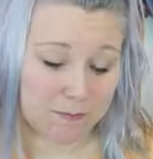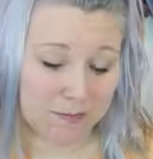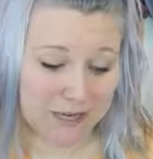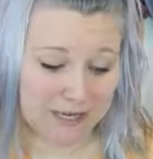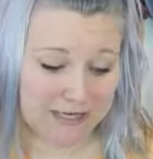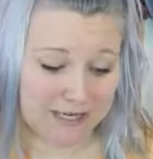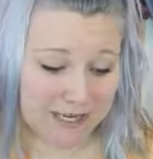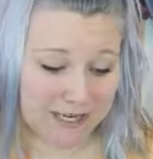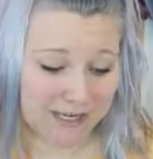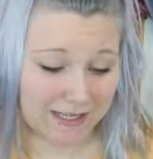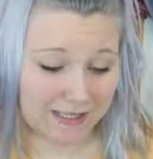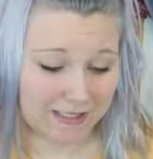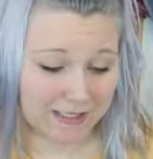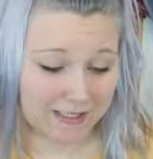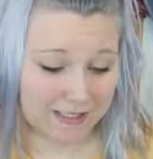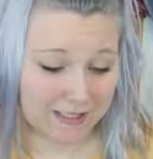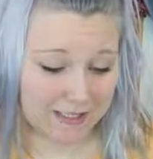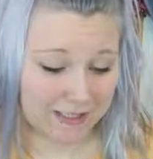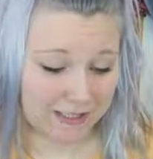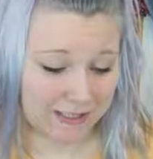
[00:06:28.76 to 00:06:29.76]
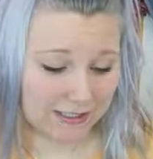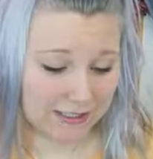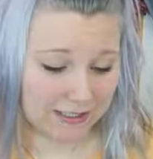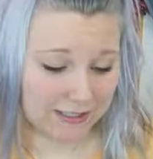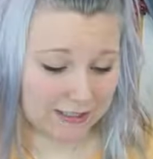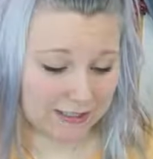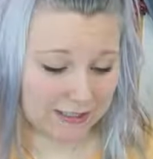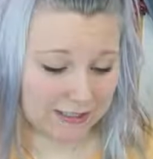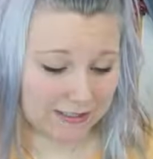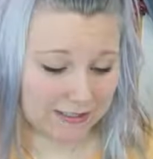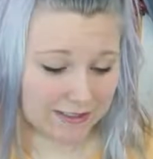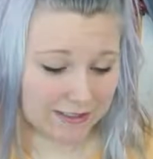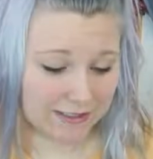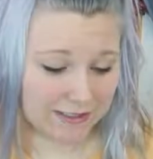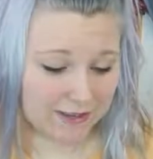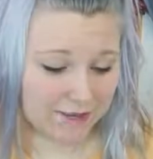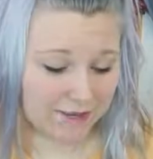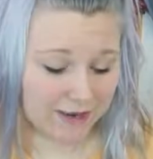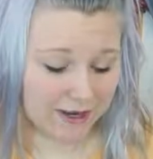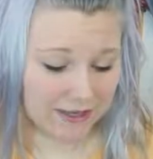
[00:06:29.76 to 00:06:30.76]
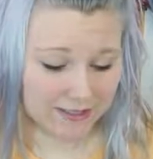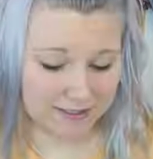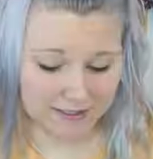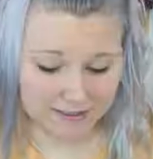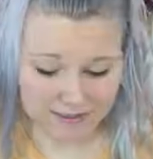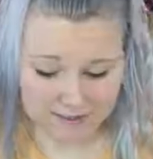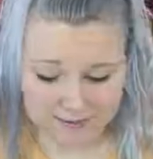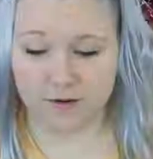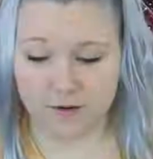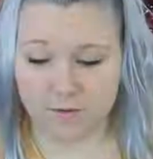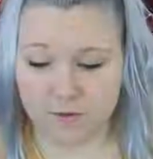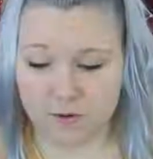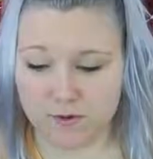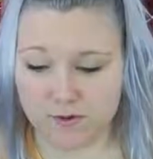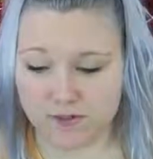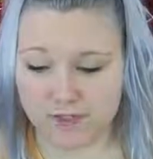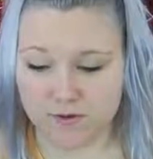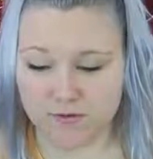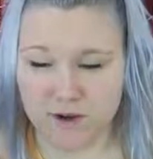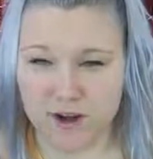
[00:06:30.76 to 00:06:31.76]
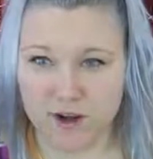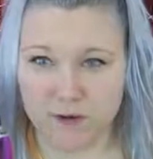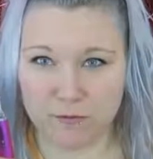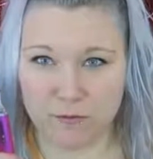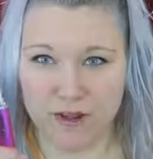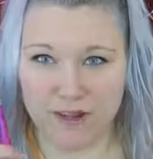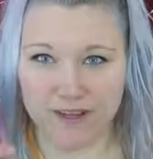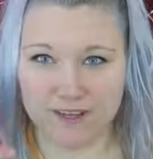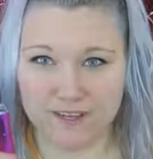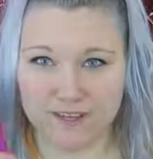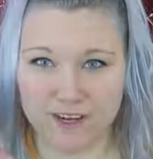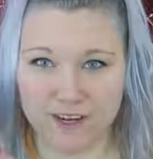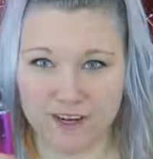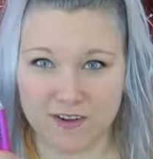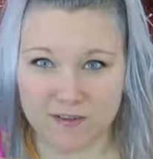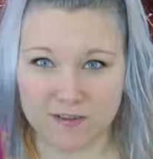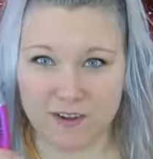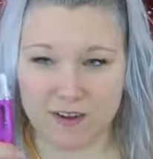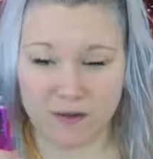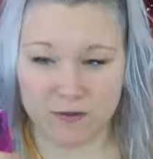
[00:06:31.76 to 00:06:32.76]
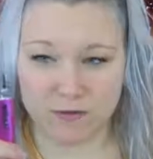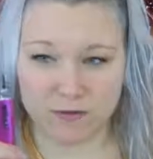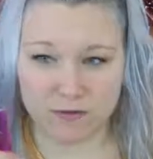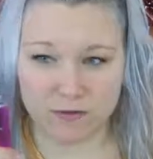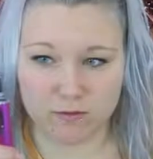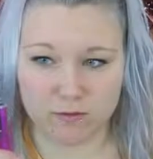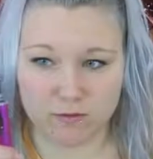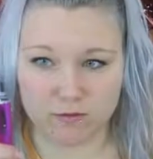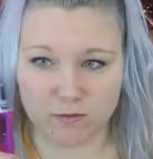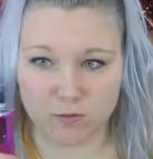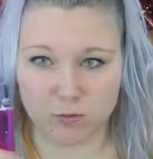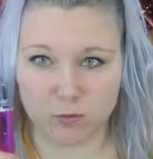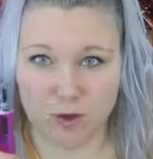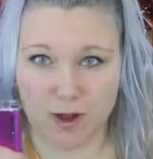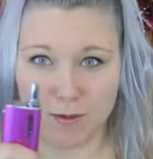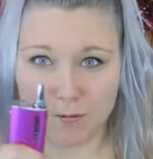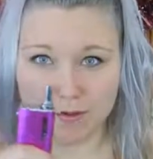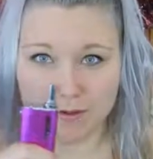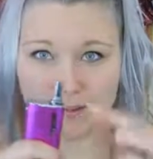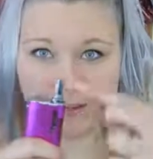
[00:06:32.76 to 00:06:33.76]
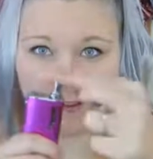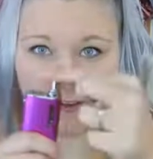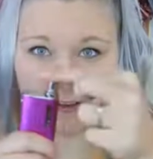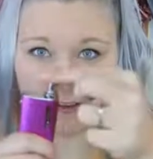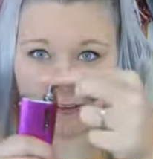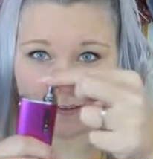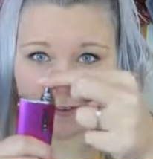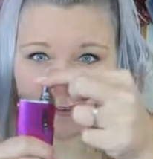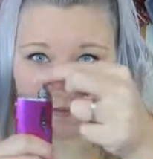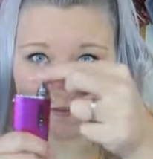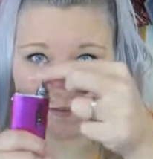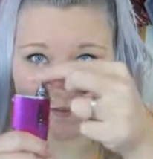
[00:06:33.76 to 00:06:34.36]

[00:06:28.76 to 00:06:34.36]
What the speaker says: magnetically connected to the device. Now I'm noticing right away, it's kind of like wobbly, like